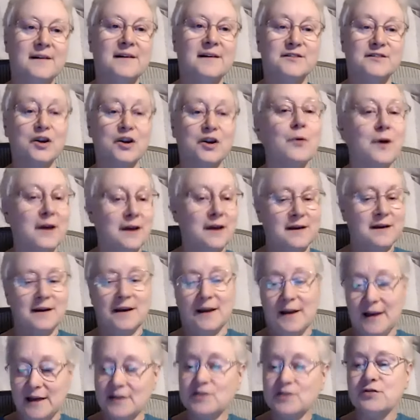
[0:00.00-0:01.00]
so
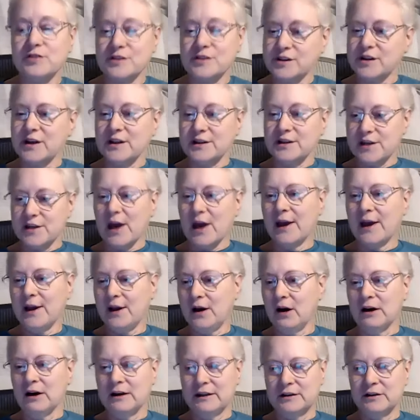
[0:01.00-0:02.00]
interesting
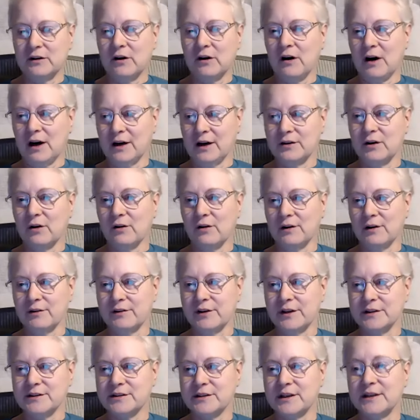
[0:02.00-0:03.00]
take on on all
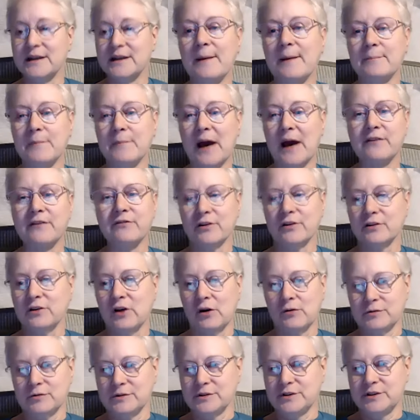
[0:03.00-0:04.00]
this.
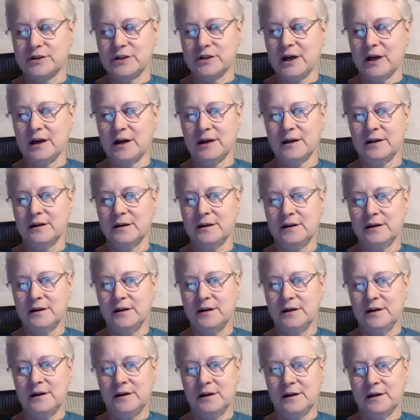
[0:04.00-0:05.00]
microloans. Uh,
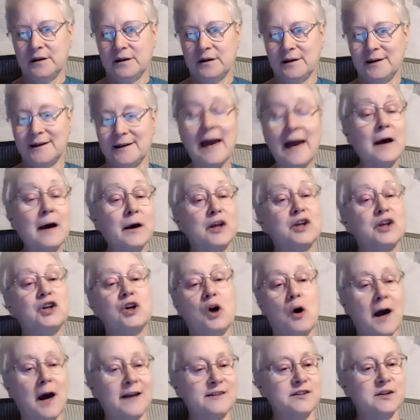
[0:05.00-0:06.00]
yeah, you
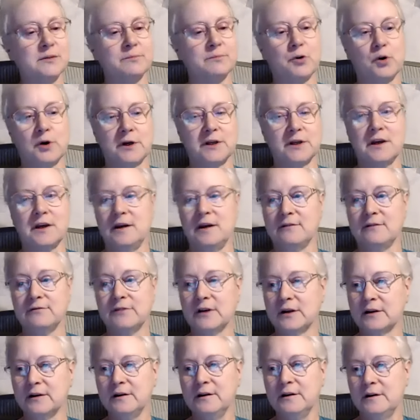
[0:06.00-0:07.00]
know, I support
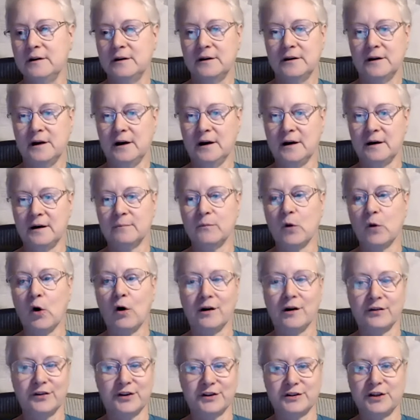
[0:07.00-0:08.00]
Kiva um,
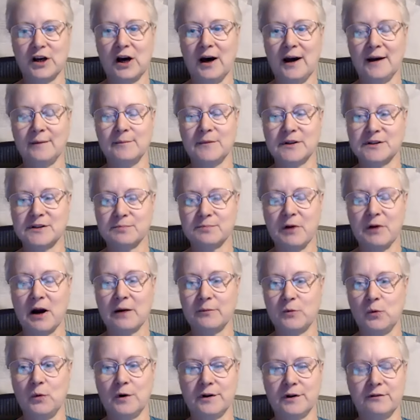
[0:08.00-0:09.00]
all the time. It's
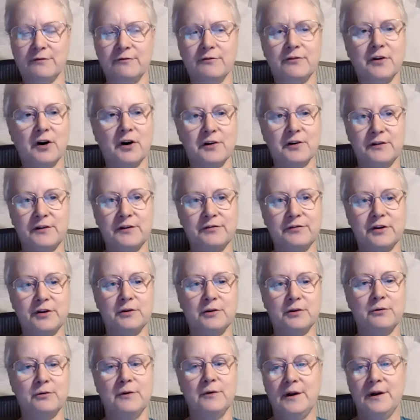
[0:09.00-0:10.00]
probably one of the very
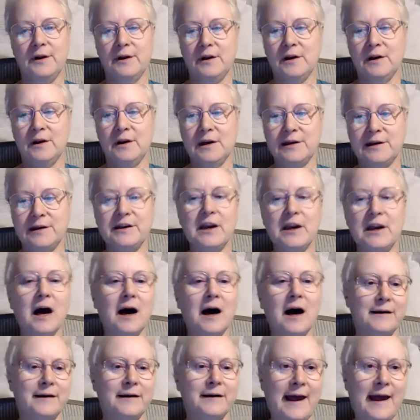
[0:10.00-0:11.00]
few
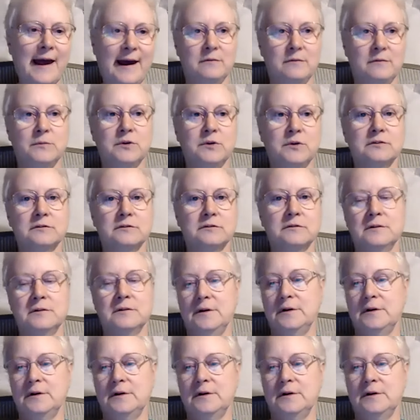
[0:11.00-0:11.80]
non-animal